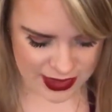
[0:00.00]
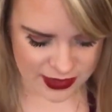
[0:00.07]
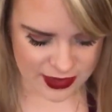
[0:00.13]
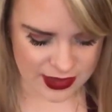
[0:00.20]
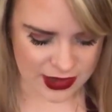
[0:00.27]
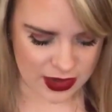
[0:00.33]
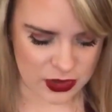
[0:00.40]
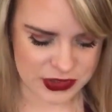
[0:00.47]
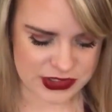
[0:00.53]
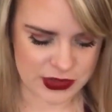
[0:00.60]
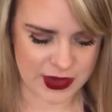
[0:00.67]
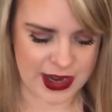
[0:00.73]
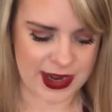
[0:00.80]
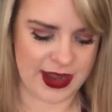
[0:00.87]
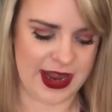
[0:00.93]
Then I also
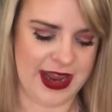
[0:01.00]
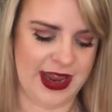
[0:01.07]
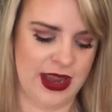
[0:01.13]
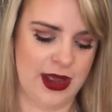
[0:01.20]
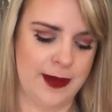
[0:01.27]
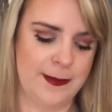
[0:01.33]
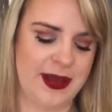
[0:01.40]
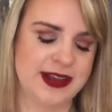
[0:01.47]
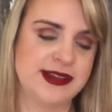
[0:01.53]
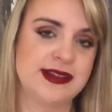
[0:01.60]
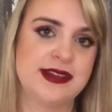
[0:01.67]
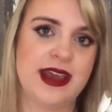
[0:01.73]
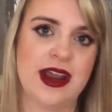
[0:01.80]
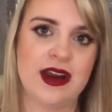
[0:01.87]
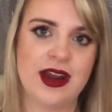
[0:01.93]
got a
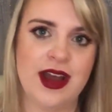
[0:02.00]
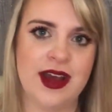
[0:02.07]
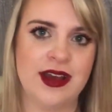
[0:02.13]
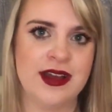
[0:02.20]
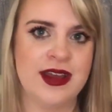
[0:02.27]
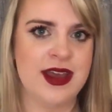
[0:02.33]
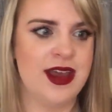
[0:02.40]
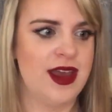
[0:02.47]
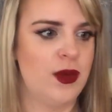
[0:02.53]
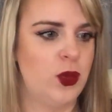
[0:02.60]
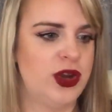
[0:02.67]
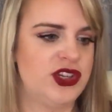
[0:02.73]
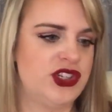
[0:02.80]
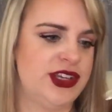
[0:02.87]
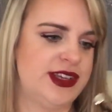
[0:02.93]
mascara,
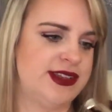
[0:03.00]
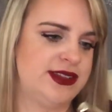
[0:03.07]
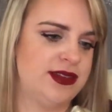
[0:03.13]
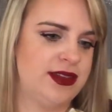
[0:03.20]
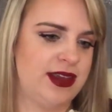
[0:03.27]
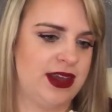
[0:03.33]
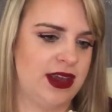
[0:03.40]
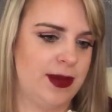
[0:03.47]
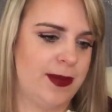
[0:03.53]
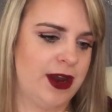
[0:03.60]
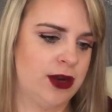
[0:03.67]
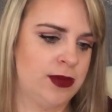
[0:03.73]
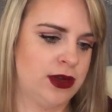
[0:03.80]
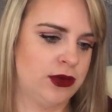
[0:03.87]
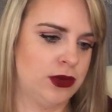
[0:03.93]
which is the Bare
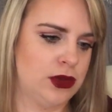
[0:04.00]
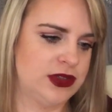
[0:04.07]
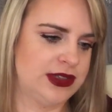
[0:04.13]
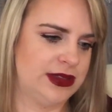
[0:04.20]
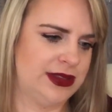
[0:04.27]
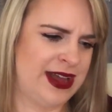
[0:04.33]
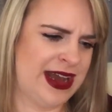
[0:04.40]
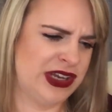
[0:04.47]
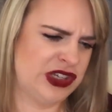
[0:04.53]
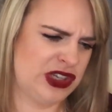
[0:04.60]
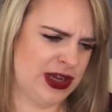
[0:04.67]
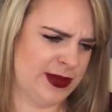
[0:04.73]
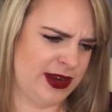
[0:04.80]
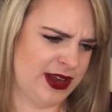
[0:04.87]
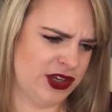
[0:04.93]
Minerals Lash
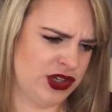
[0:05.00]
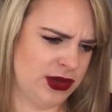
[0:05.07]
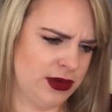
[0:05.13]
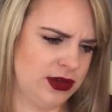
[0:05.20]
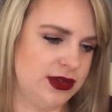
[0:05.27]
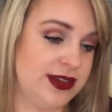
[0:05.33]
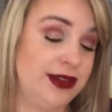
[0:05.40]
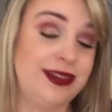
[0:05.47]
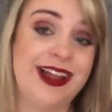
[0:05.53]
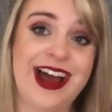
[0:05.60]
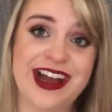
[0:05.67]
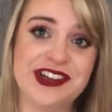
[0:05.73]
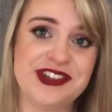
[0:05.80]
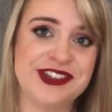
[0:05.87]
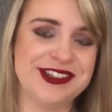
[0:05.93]
Domination,
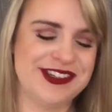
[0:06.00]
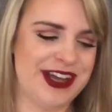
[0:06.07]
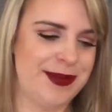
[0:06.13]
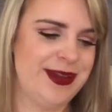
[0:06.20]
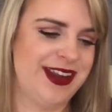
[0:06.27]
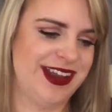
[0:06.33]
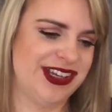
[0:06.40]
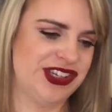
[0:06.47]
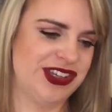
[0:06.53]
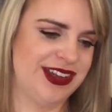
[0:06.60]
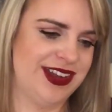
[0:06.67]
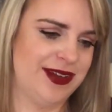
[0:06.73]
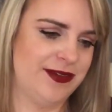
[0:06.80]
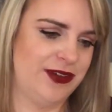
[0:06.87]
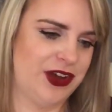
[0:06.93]
Lash Domination
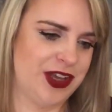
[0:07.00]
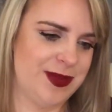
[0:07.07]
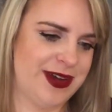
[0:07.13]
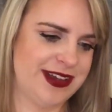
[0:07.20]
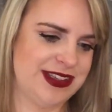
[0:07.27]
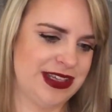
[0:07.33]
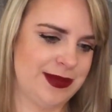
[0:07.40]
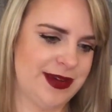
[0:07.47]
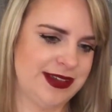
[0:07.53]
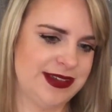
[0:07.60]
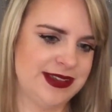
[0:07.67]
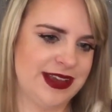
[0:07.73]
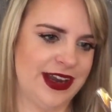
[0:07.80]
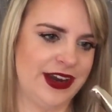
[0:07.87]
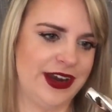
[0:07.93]
Volumizing
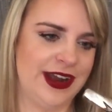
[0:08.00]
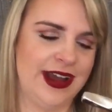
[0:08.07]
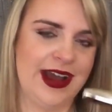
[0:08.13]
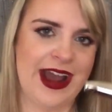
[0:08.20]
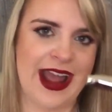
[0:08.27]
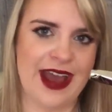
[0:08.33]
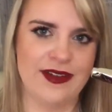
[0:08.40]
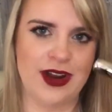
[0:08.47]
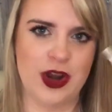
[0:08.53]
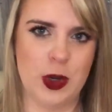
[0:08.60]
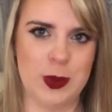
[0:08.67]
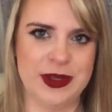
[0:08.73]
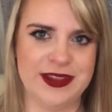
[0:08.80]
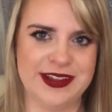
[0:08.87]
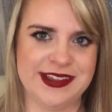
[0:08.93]
Mascara. I have not
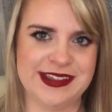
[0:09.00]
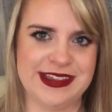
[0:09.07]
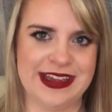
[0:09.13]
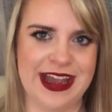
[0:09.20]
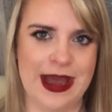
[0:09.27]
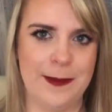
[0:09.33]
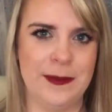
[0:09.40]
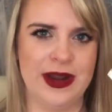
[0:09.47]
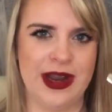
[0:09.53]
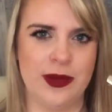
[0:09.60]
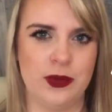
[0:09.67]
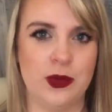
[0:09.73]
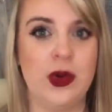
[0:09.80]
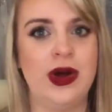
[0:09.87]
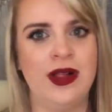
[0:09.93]
opened this yet, but I
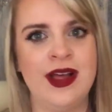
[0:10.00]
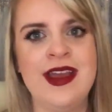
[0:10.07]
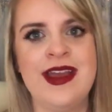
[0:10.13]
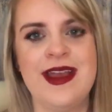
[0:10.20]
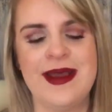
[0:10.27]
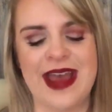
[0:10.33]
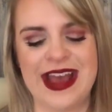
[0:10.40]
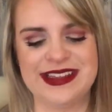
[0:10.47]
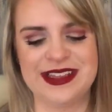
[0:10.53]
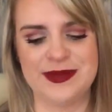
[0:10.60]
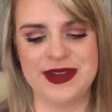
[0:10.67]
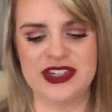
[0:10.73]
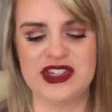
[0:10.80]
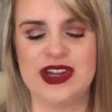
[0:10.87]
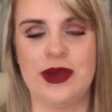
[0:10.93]
will, as I
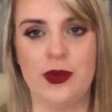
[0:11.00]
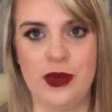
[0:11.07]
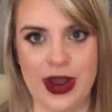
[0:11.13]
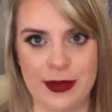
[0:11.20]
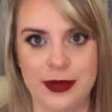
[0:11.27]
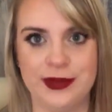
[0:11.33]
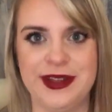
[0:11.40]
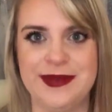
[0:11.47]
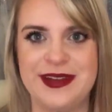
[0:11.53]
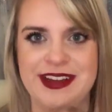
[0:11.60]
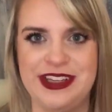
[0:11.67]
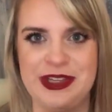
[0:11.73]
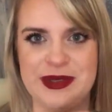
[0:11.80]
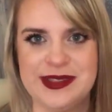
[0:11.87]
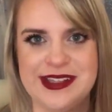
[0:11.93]
mentioned, I'll probably
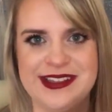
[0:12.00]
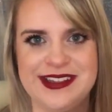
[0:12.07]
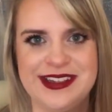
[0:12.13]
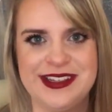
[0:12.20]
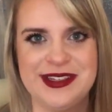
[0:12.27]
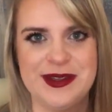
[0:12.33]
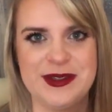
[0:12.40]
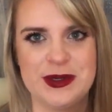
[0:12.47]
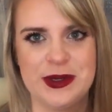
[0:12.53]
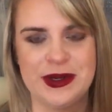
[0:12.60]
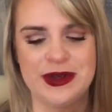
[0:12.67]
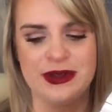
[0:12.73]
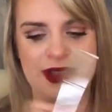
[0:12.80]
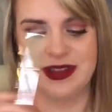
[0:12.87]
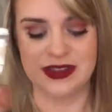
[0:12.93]
use this in a
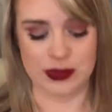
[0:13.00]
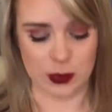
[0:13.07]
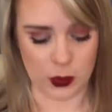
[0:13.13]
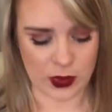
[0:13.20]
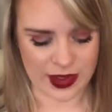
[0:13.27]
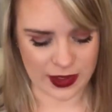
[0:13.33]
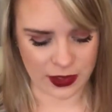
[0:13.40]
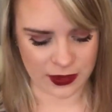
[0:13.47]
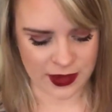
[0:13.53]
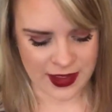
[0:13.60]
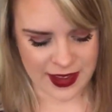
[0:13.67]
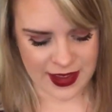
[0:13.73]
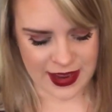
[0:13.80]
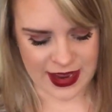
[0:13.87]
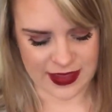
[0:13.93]
tutorial as well.
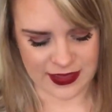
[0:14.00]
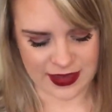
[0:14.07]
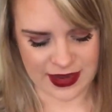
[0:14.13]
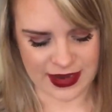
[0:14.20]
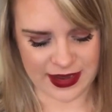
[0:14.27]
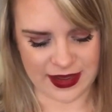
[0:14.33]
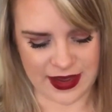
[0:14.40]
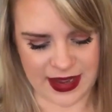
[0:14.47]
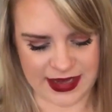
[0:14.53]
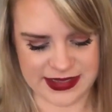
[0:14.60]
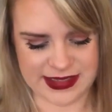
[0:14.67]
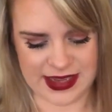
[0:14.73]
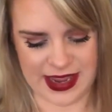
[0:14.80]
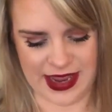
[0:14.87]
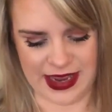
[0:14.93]
And then I
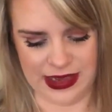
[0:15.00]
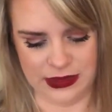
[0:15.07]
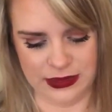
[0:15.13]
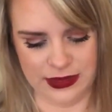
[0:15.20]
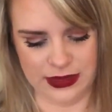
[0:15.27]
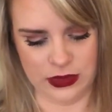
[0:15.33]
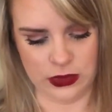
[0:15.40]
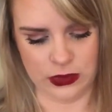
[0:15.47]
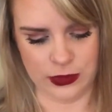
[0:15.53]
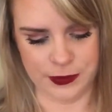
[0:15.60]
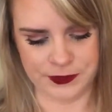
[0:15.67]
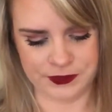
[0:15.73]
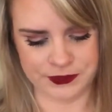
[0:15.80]
got a little